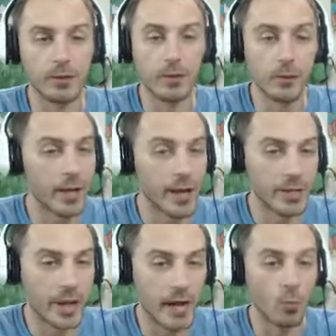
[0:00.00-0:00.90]
literally
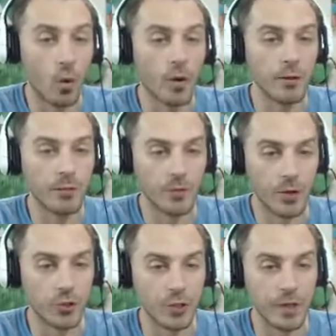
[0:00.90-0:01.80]
had one
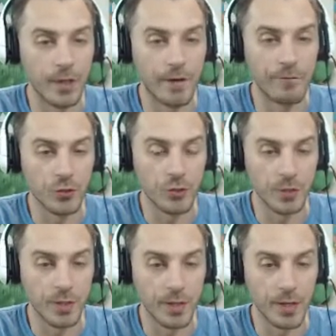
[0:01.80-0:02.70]
function, and that function
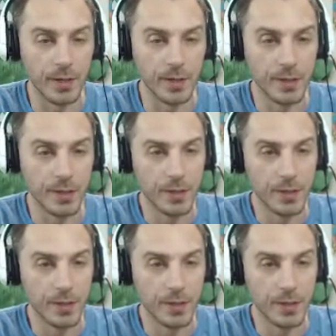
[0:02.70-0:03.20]
was to get